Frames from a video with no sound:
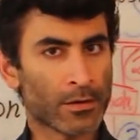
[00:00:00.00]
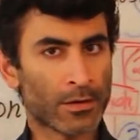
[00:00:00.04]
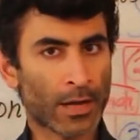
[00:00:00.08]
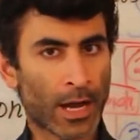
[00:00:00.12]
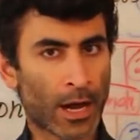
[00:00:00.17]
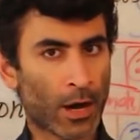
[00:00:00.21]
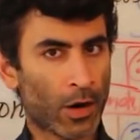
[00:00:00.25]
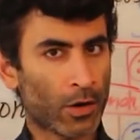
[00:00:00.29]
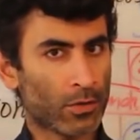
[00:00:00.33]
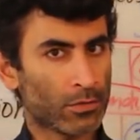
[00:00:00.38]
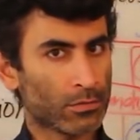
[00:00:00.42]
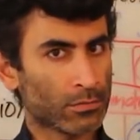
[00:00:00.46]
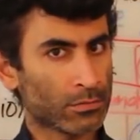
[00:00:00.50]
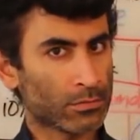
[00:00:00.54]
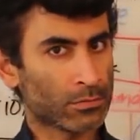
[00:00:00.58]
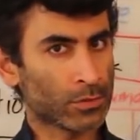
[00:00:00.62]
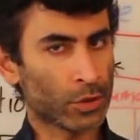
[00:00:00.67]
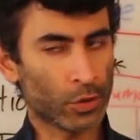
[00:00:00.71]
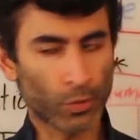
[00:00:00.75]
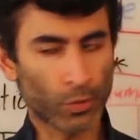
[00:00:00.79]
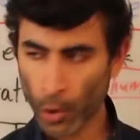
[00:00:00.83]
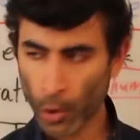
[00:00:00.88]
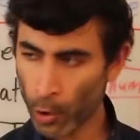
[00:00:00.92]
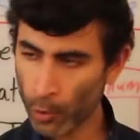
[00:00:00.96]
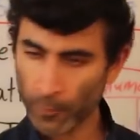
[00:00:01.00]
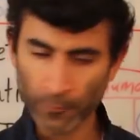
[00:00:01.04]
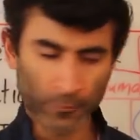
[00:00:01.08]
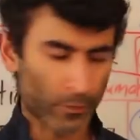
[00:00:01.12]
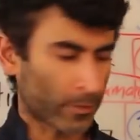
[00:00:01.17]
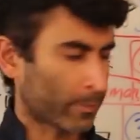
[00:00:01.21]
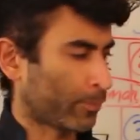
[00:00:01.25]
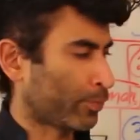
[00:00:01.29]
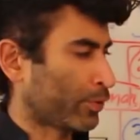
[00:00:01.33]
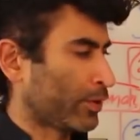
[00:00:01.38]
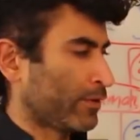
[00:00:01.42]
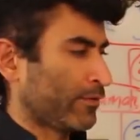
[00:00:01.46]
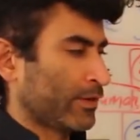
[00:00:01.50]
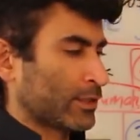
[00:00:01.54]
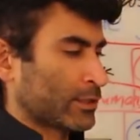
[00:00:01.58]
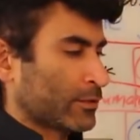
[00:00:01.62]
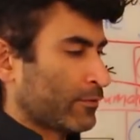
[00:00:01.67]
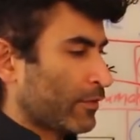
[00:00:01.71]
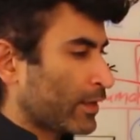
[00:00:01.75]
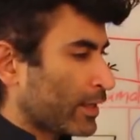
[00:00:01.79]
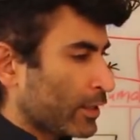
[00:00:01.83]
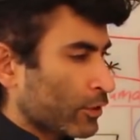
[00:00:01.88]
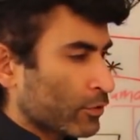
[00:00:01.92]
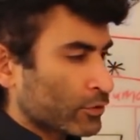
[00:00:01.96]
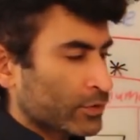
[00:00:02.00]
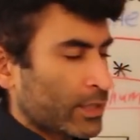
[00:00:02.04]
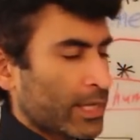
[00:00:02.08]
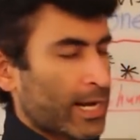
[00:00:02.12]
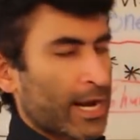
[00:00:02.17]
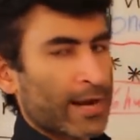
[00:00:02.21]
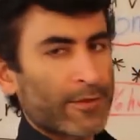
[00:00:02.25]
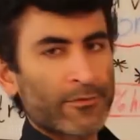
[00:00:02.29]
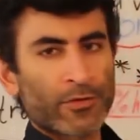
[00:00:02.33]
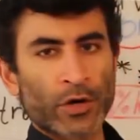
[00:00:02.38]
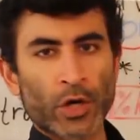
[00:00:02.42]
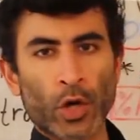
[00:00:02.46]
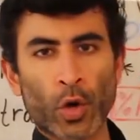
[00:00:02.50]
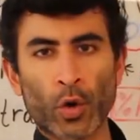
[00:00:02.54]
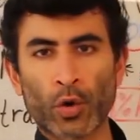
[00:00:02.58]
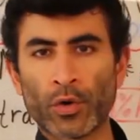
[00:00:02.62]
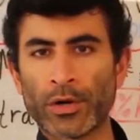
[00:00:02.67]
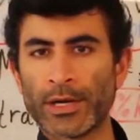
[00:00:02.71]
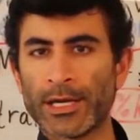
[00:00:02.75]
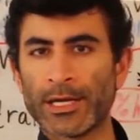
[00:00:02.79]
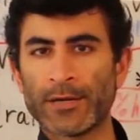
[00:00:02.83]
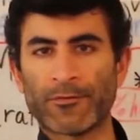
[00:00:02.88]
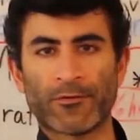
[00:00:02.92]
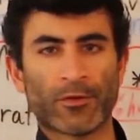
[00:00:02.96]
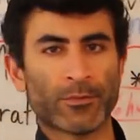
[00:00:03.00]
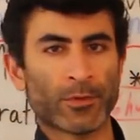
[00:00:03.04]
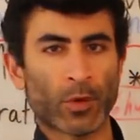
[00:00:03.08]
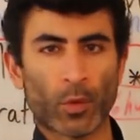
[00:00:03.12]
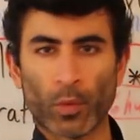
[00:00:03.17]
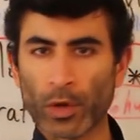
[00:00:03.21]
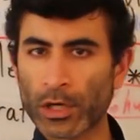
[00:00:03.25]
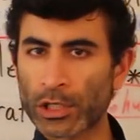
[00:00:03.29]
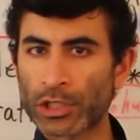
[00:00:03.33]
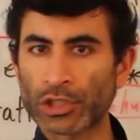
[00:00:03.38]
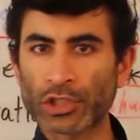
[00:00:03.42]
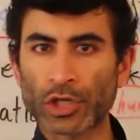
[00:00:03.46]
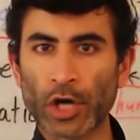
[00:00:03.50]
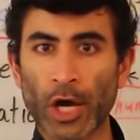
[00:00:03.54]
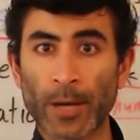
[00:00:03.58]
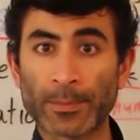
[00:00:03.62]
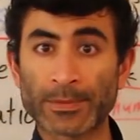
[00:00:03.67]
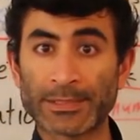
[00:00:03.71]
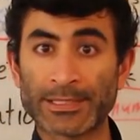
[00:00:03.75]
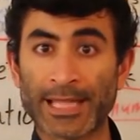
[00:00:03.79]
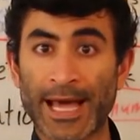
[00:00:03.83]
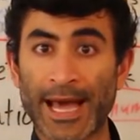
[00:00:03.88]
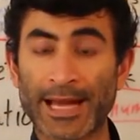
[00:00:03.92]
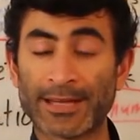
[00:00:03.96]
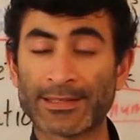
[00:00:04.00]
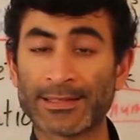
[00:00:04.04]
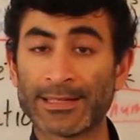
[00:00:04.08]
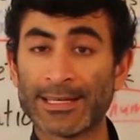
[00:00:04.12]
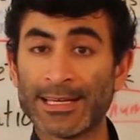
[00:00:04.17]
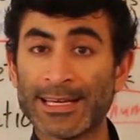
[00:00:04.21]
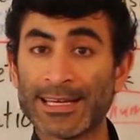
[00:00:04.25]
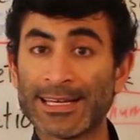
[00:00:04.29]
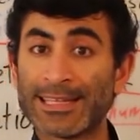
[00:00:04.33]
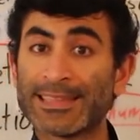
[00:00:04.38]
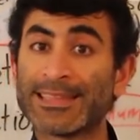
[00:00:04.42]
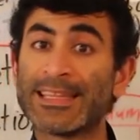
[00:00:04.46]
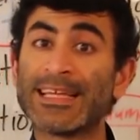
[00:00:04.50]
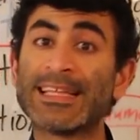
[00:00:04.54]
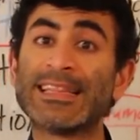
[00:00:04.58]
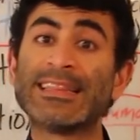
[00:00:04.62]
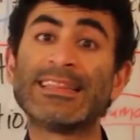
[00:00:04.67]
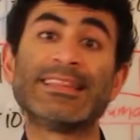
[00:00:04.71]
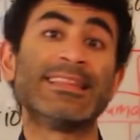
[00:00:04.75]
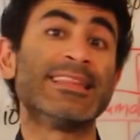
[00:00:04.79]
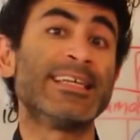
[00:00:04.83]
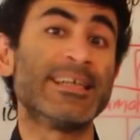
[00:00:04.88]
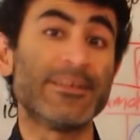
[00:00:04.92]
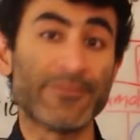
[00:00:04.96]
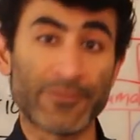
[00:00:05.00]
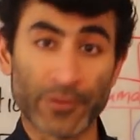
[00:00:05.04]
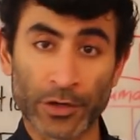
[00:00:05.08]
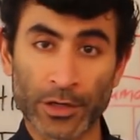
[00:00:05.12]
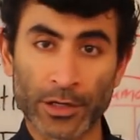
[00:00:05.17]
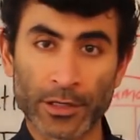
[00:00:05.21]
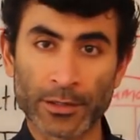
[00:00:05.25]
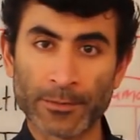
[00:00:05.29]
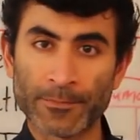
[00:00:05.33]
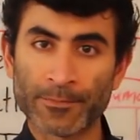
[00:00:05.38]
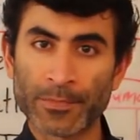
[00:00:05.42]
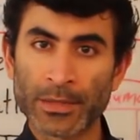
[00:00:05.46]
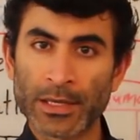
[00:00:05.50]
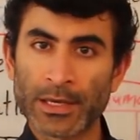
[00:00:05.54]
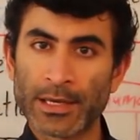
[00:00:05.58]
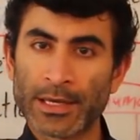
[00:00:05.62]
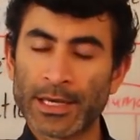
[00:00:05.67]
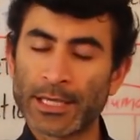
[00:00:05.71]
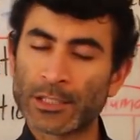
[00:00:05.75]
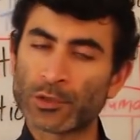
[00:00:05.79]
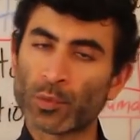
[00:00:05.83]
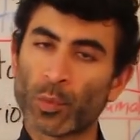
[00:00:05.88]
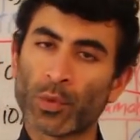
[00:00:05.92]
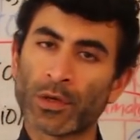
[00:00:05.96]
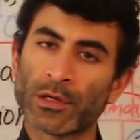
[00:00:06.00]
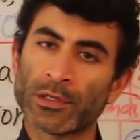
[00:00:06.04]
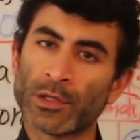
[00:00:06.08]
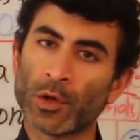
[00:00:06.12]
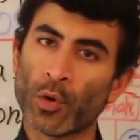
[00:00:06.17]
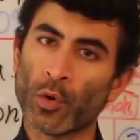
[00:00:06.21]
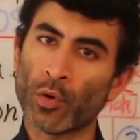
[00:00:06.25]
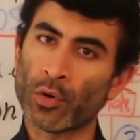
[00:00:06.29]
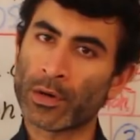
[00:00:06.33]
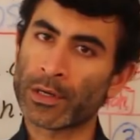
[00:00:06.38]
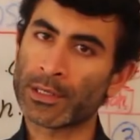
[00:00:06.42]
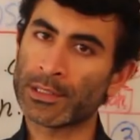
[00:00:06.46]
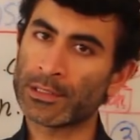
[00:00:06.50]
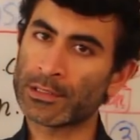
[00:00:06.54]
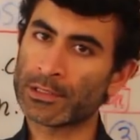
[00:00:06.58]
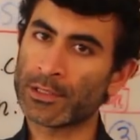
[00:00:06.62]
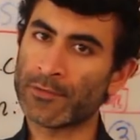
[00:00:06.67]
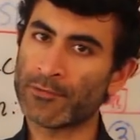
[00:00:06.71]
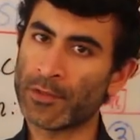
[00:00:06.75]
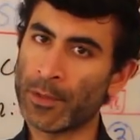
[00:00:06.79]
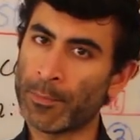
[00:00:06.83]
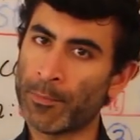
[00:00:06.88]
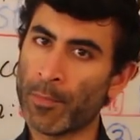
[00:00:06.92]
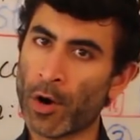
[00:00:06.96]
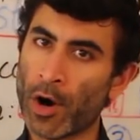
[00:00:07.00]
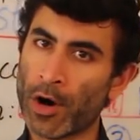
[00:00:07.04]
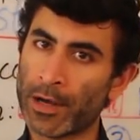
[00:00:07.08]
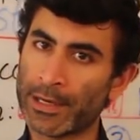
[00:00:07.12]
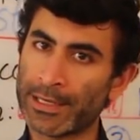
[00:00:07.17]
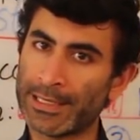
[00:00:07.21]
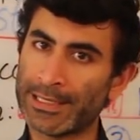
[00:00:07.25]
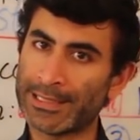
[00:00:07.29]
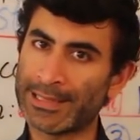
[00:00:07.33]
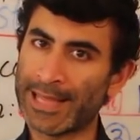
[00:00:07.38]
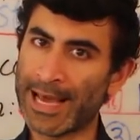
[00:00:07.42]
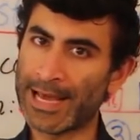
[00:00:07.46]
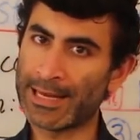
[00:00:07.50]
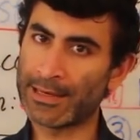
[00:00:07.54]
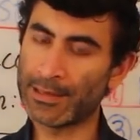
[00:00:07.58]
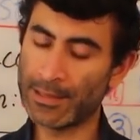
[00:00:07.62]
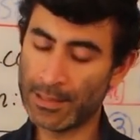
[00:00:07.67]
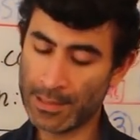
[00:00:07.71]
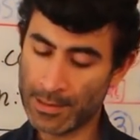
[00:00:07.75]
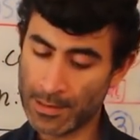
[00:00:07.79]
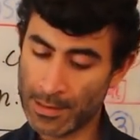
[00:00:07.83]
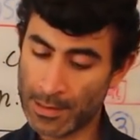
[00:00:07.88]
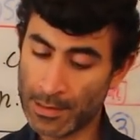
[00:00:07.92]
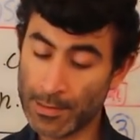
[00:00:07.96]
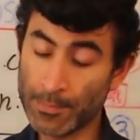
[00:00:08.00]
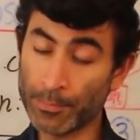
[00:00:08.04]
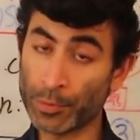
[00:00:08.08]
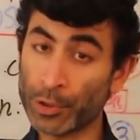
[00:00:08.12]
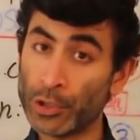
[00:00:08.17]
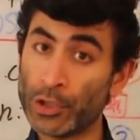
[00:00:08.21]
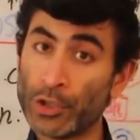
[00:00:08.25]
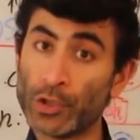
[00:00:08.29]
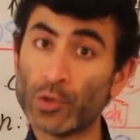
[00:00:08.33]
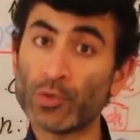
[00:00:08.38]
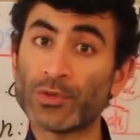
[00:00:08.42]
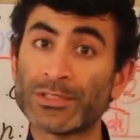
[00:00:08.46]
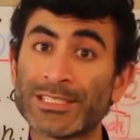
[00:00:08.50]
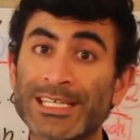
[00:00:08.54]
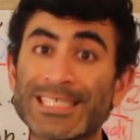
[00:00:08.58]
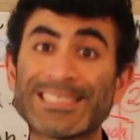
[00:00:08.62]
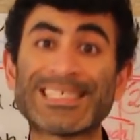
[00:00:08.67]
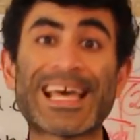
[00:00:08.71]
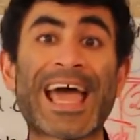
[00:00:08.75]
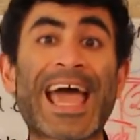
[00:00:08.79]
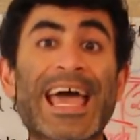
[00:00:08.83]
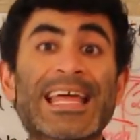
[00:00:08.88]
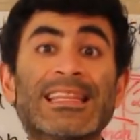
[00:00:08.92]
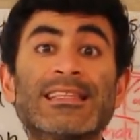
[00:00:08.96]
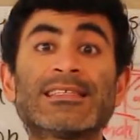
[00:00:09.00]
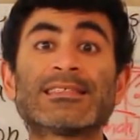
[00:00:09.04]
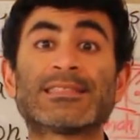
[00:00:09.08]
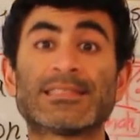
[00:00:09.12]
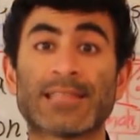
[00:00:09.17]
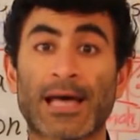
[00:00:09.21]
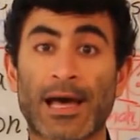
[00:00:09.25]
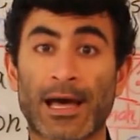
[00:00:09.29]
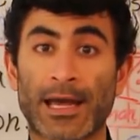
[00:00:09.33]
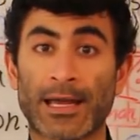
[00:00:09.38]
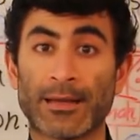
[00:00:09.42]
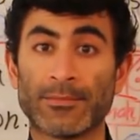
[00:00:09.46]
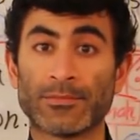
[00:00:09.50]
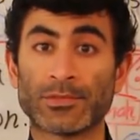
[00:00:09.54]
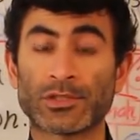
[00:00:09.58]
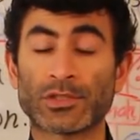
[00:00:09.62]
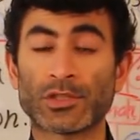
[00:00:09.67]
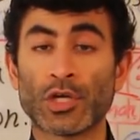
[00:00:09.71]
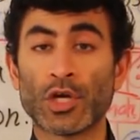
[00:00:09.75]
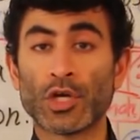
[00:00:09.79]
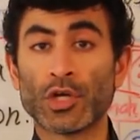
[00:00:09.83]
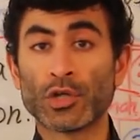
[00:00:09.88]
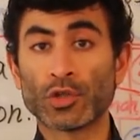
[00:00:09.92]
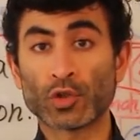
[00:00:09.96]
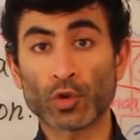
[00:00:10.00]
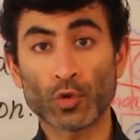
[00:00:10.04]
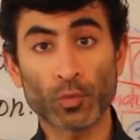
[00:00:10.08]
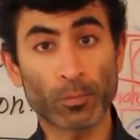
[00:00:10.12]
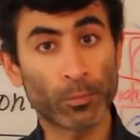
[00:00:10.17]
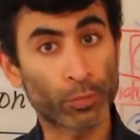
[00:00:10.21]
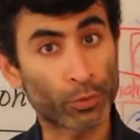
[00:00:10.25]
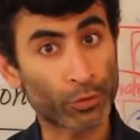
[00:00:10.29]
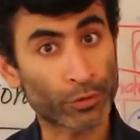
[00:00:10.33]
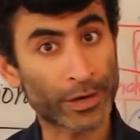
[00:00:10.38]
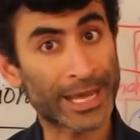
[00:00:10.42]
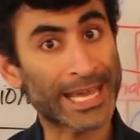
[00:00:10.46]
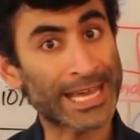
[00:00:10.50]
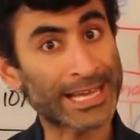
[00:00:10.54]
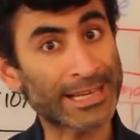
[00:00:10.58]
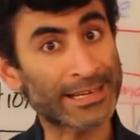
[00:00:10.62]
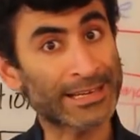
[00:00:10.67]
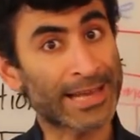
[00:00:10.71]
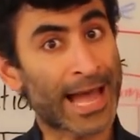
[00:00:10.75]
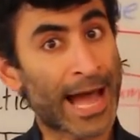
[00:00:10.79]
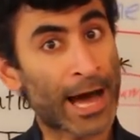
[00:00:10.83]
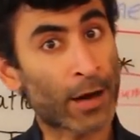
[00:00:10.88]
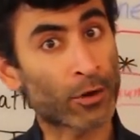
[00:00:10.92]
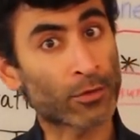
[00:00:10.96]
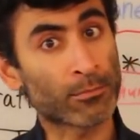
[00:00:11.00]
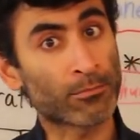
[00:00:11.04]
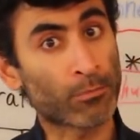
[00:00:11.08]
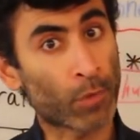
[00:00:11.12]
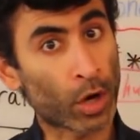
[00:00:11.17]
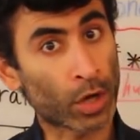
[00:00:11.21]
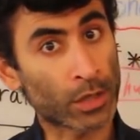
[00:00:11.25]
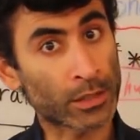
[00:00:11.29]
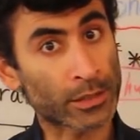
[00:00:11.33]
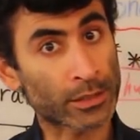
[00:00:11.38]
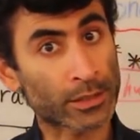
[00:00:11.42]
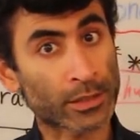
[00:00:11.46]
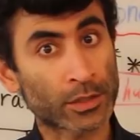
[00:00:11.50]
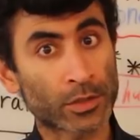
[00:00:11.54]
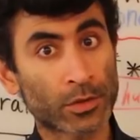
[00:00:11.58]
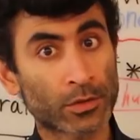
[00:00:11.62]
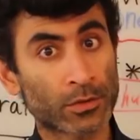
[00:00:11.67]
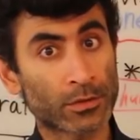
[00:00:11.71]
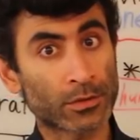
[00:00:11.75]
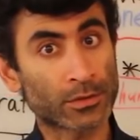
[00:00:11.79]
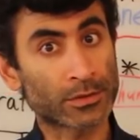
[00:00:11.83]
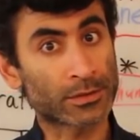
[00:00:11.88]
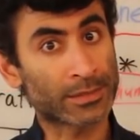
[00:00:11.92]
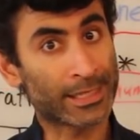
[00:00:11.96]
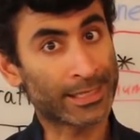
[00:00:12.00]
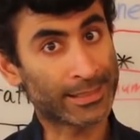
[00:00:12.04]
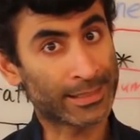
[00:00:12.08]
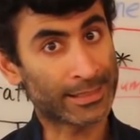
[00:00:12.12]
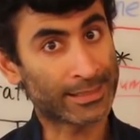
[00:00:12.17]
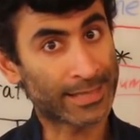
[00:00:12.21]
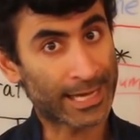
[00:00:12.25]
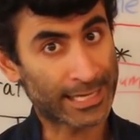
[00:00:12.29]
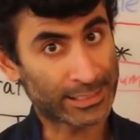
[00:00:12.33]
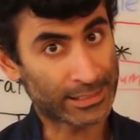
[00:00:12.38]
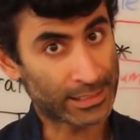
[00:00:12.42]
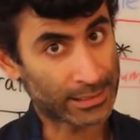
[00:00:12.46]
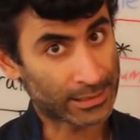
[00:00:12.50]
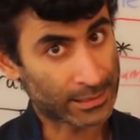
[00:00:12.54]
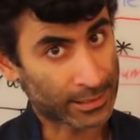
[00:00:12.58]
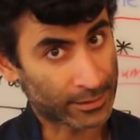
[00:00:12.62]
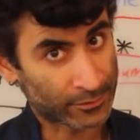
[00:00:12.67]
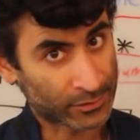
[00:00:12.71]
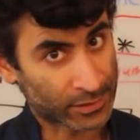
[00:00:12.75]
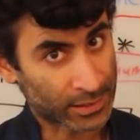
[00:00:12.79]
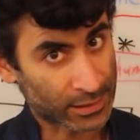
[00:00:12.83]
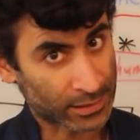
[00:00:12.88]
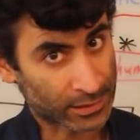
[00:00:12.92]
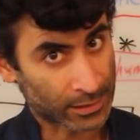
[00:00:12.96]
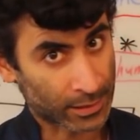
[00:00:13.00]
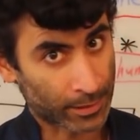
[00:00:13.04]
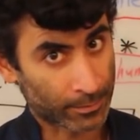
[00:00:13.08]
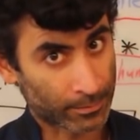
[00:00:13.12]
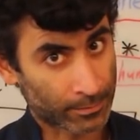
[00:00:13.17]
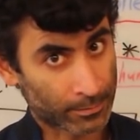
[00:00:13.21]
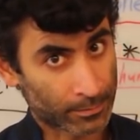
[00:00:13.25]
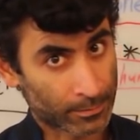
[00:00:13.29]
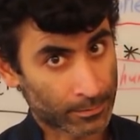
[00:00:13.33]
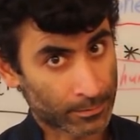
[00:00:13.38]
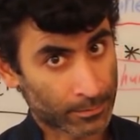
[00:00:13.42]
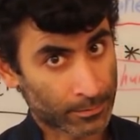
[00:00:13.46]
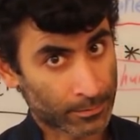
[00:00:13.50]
Now, know from previous videos that I've recorded, from the workshops, that the liver is one of the organs of the body that produces enzymes to break down molecules in the digestive system.